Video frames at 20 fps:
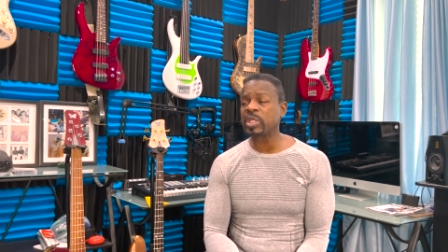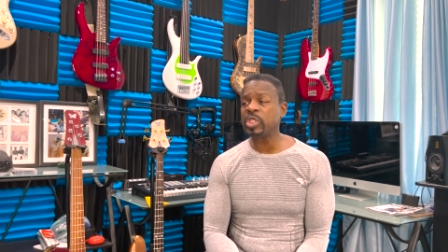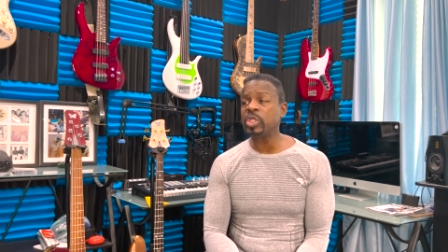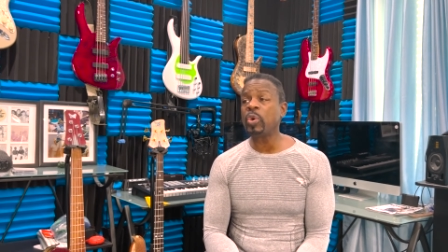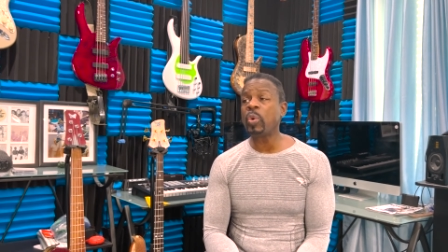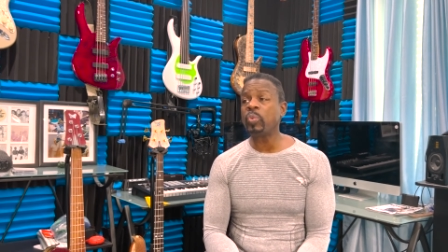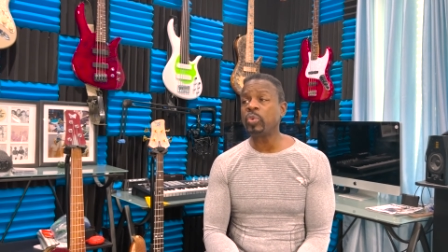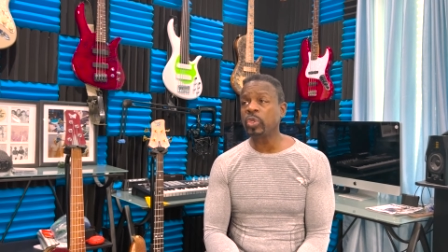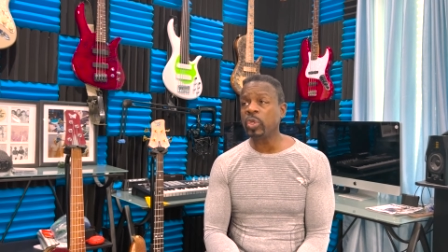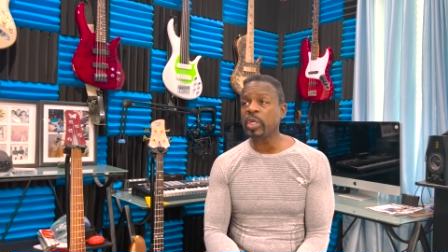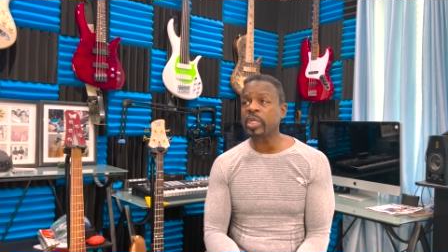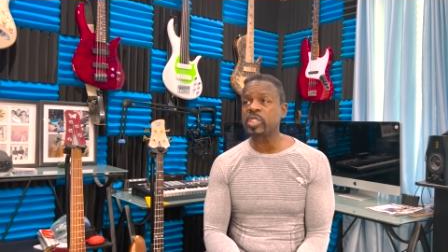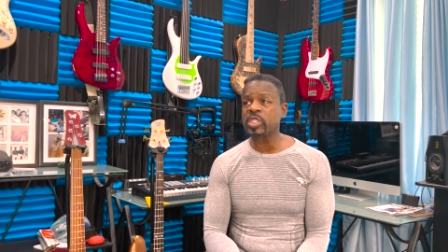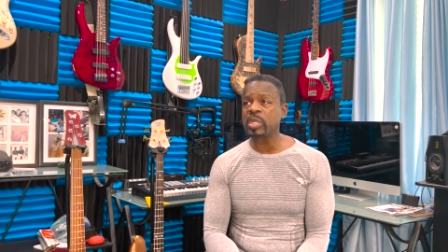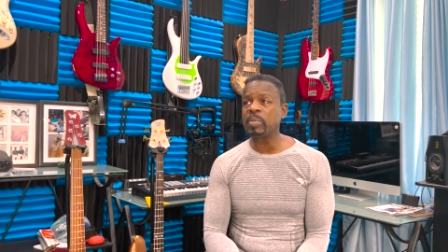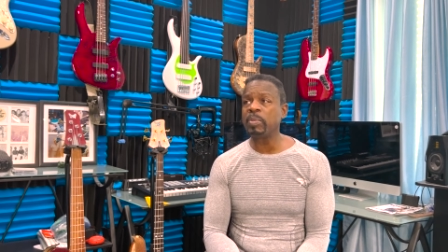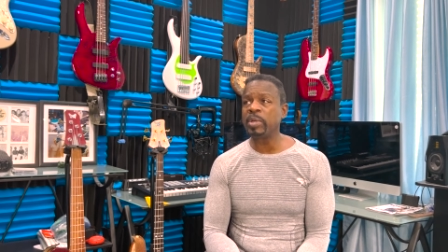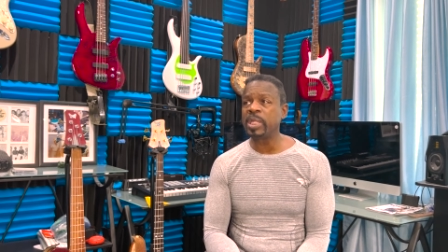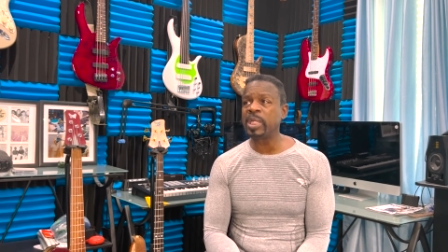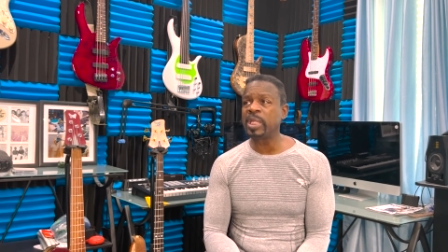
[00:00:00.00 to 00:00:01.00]
You don't look at
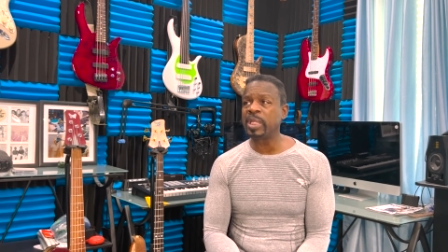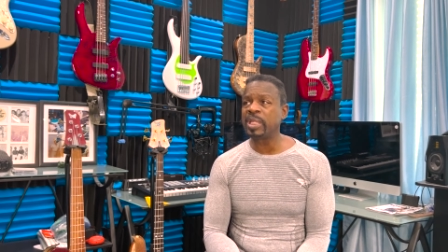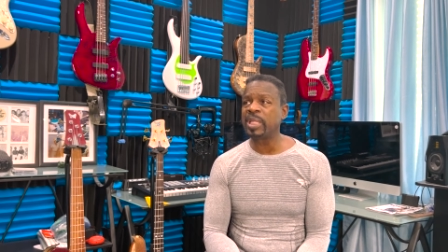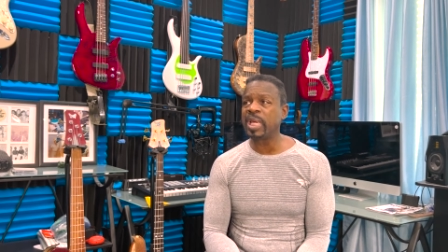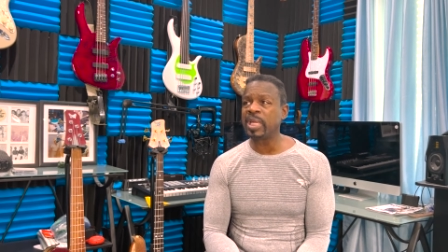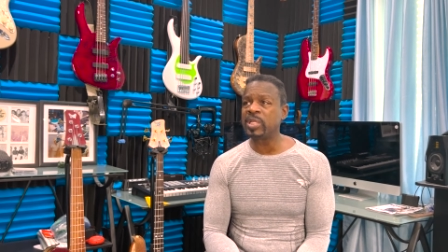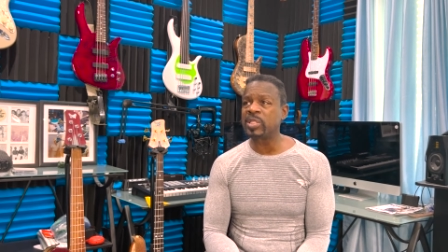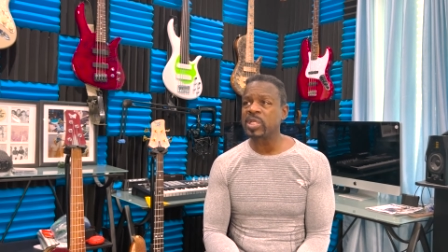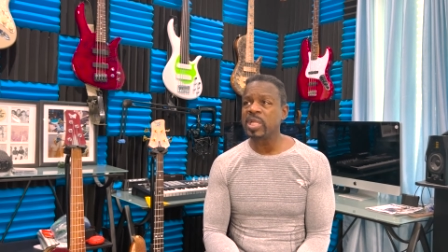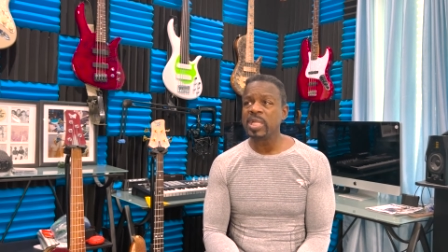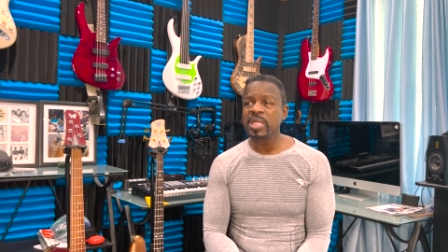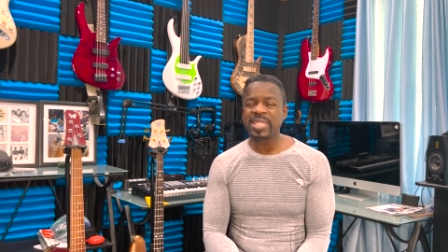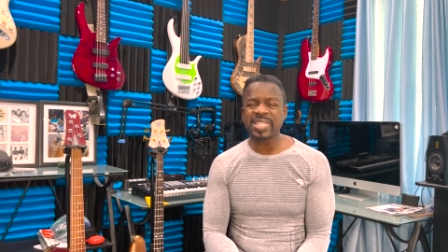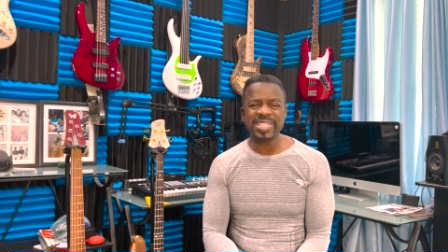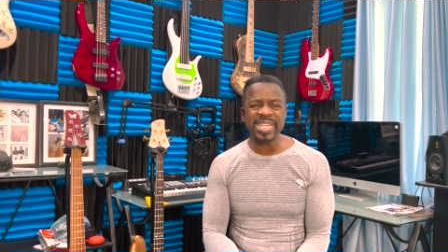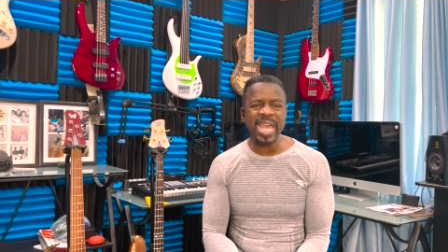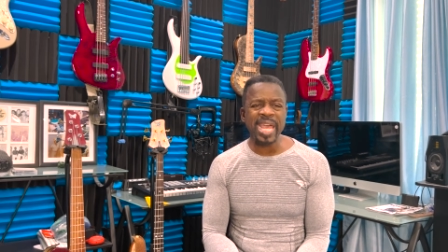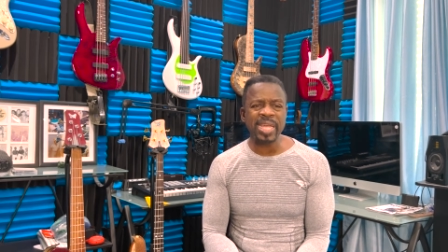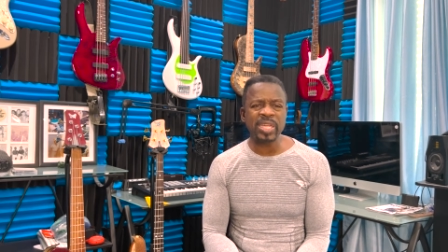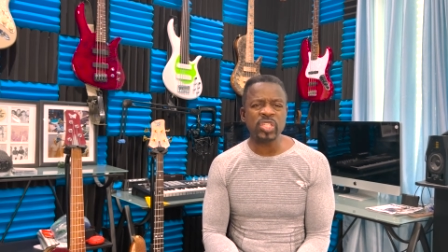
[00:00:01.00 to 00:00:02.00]
somebody that is
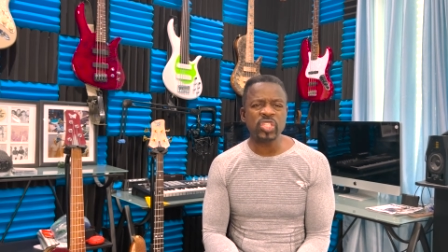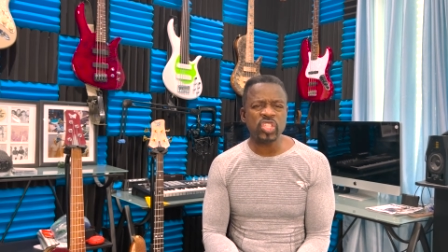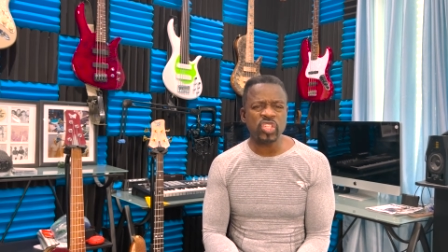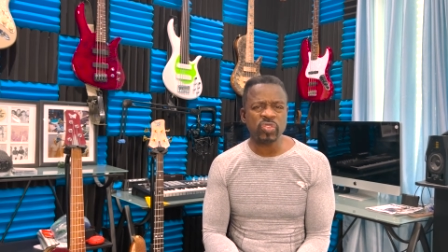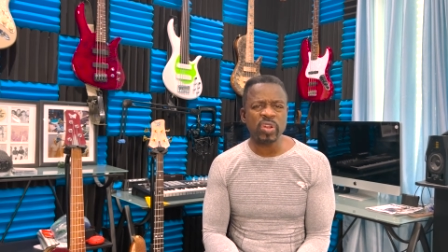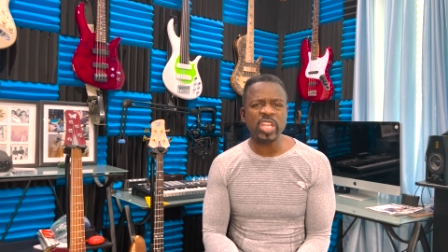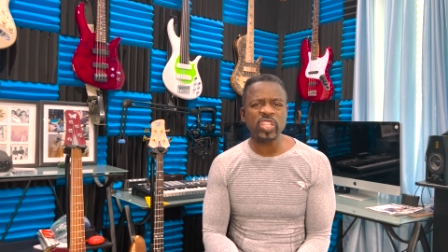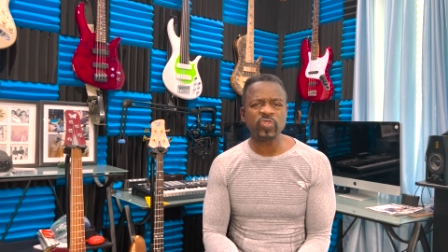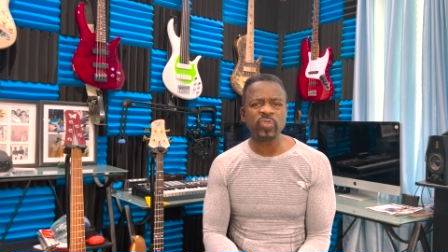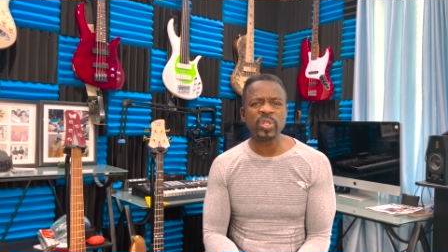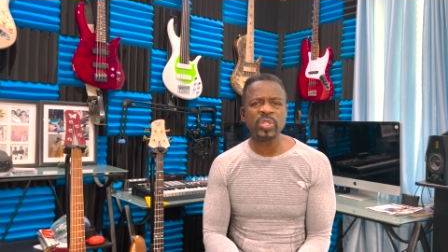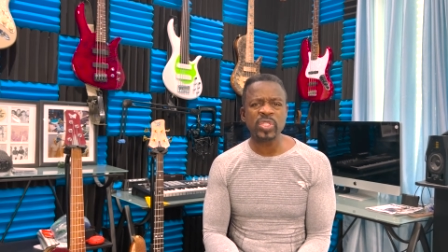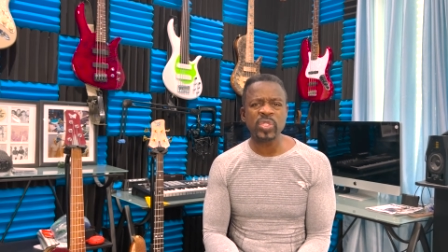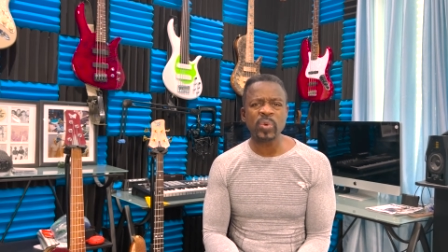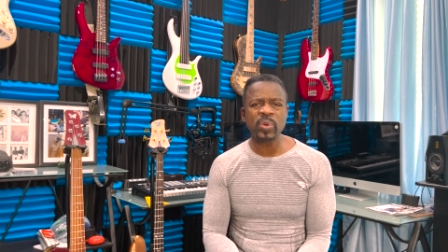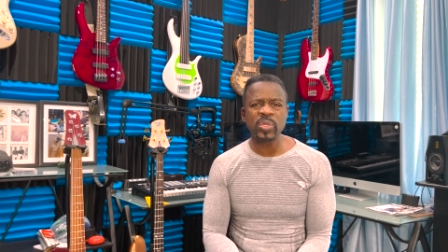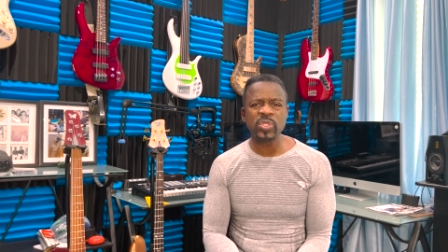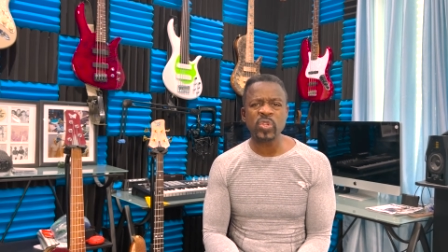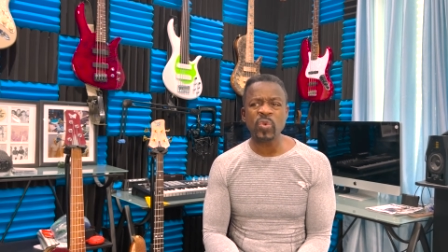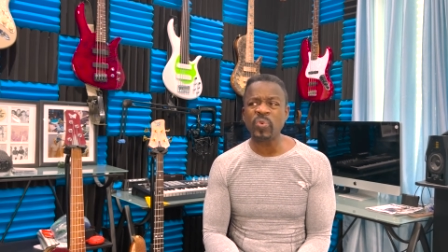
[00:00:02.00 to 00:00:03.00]
sad and stressful and so
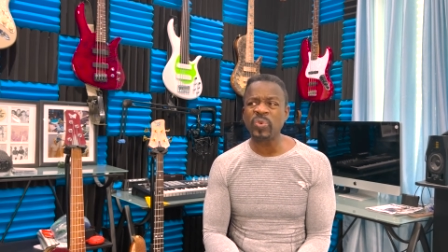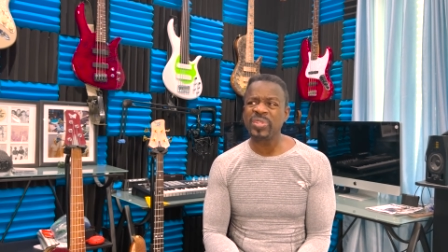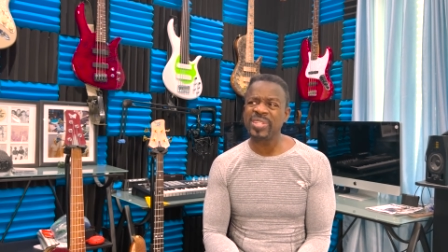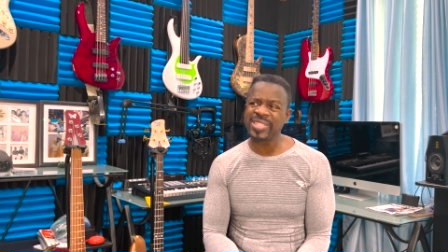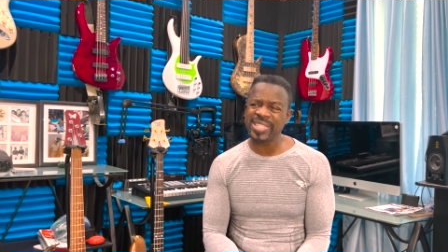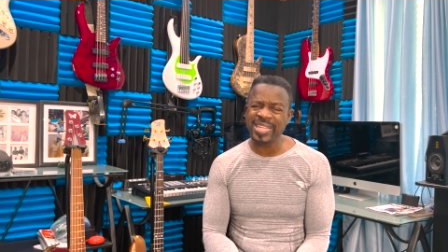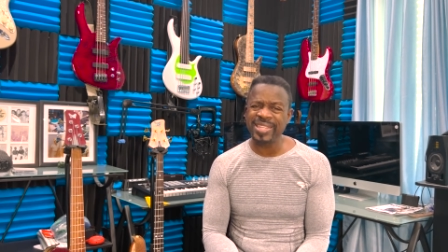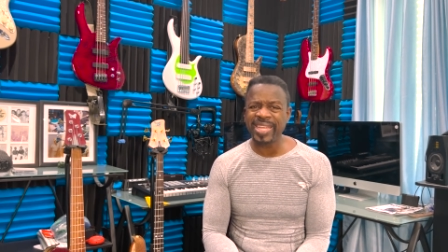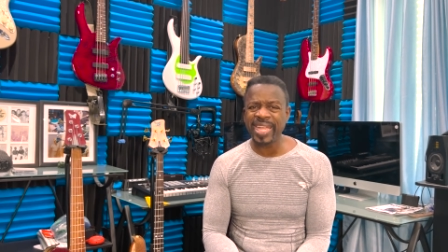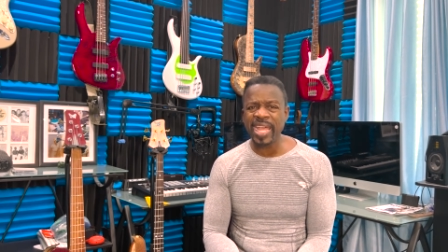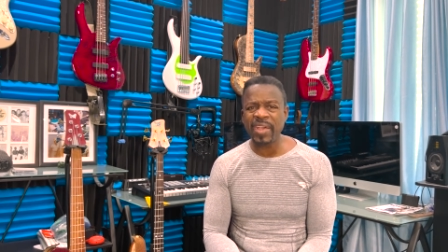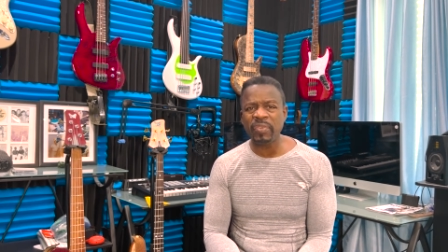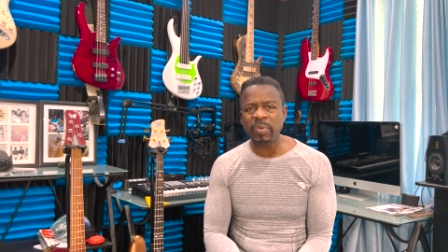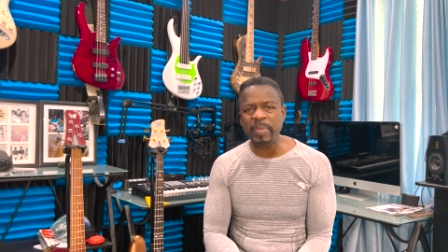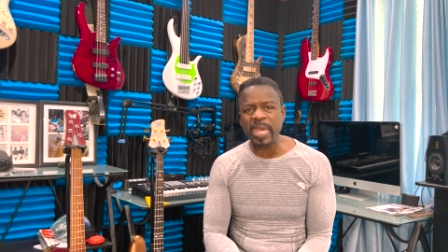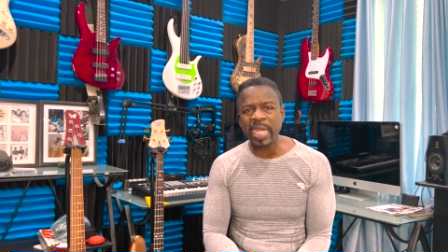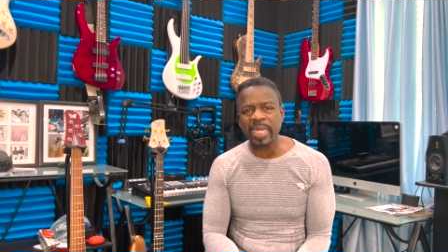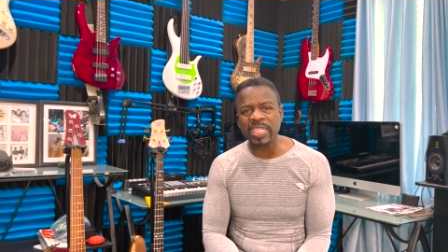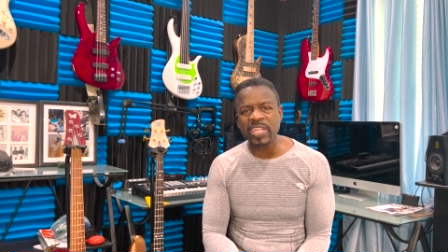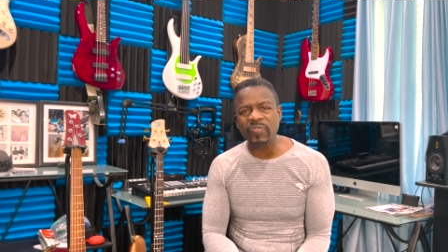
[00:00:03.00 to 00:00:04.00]
on and so forth and say they have a
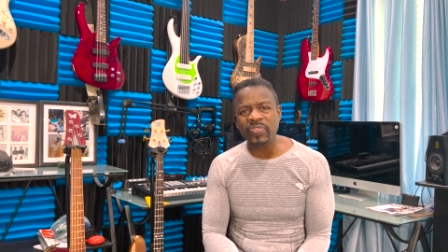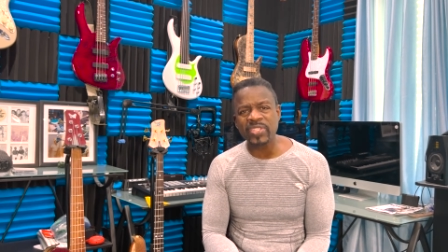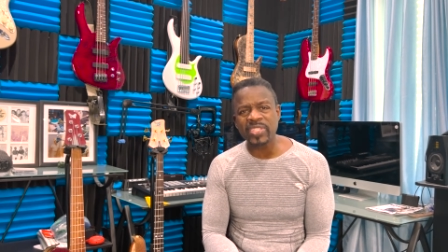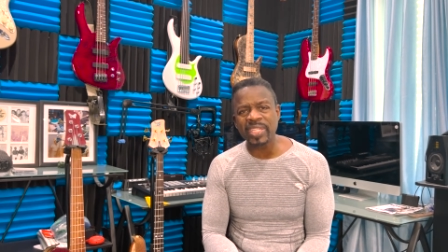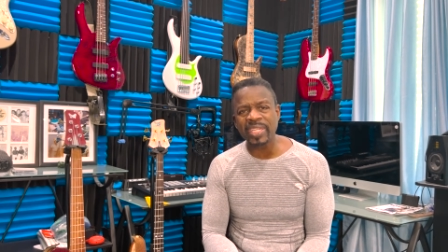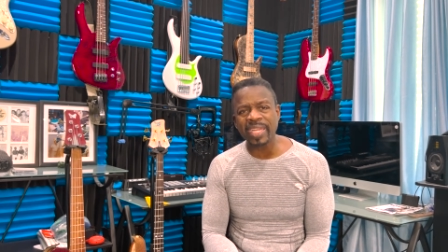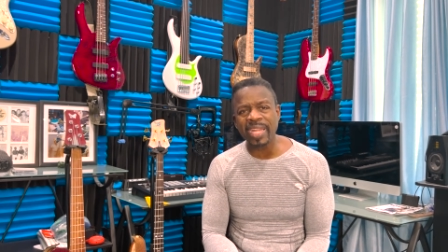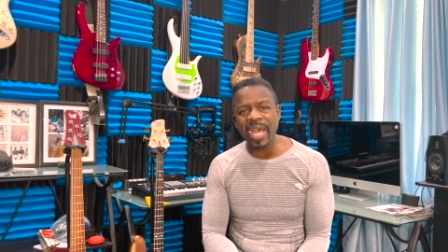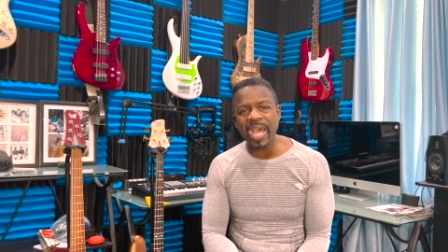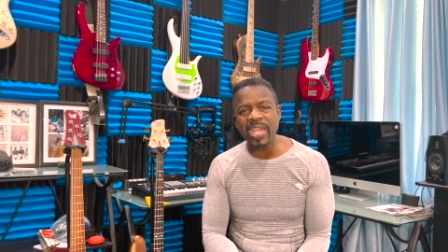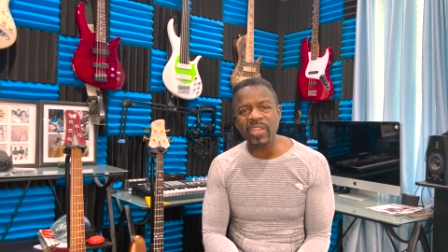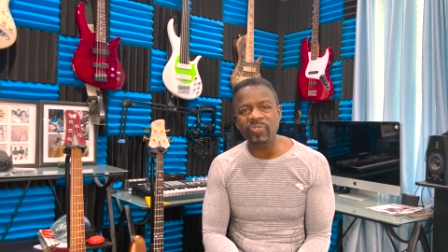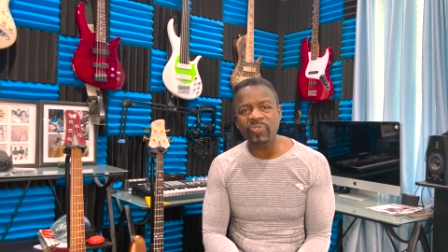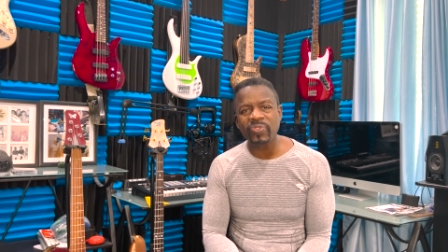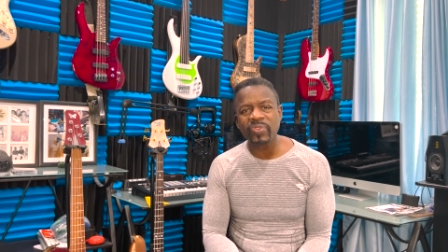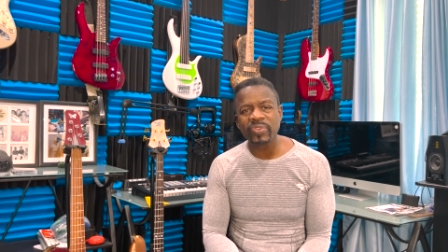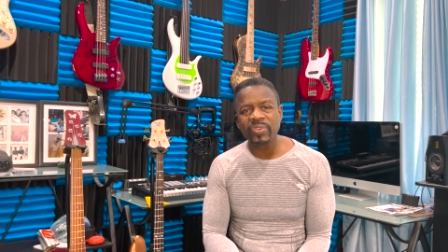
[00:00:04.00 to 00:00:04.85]
magnificent life.